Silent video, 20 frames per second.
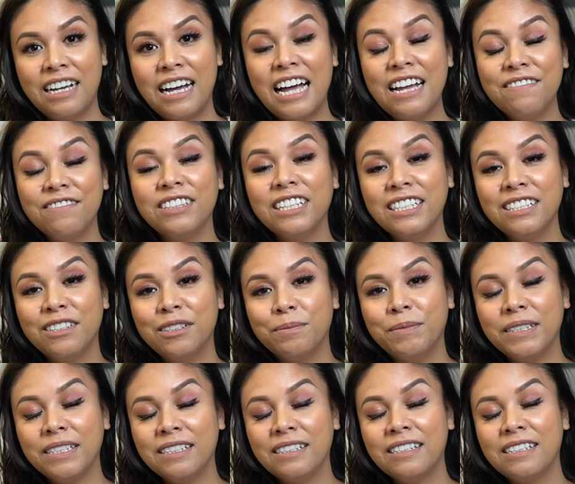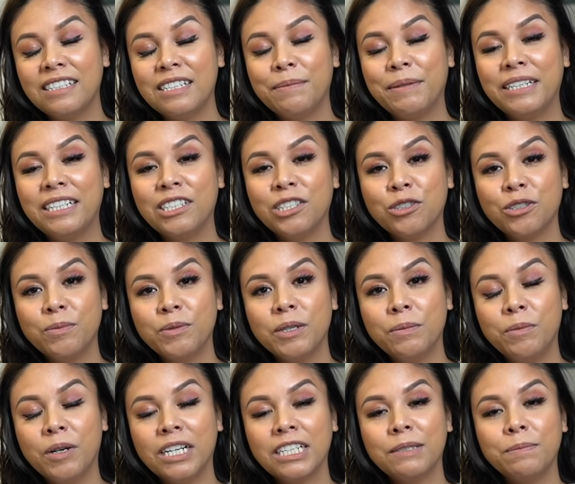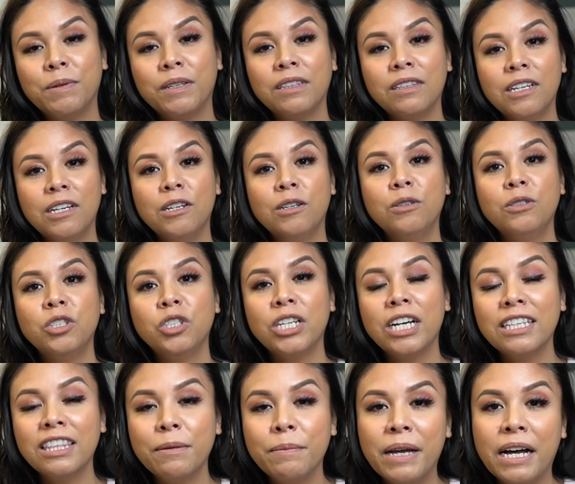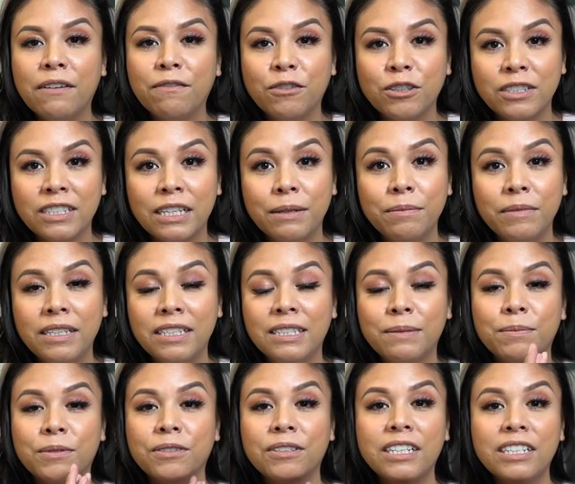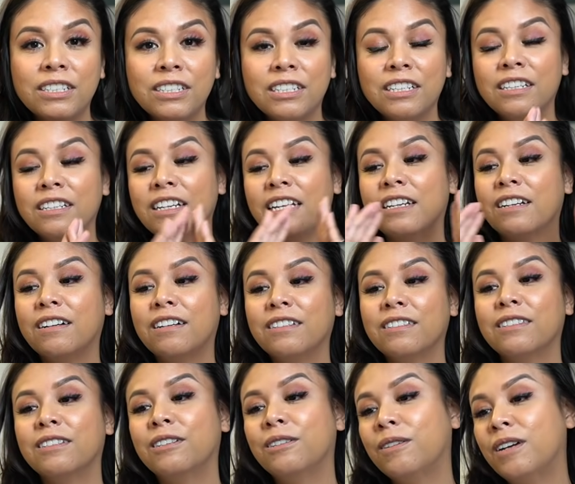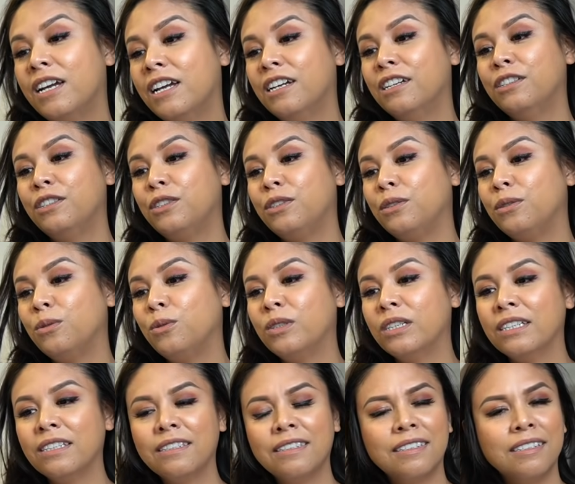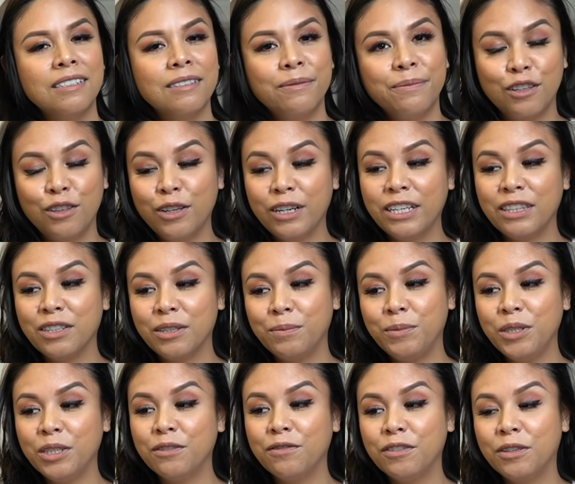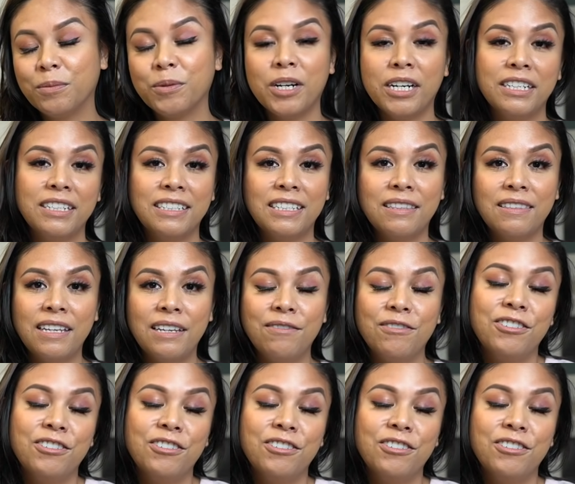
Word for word: I've linked their businesses in my description box below. Check them out for some inspiration and also to just look at their beautiful products that they've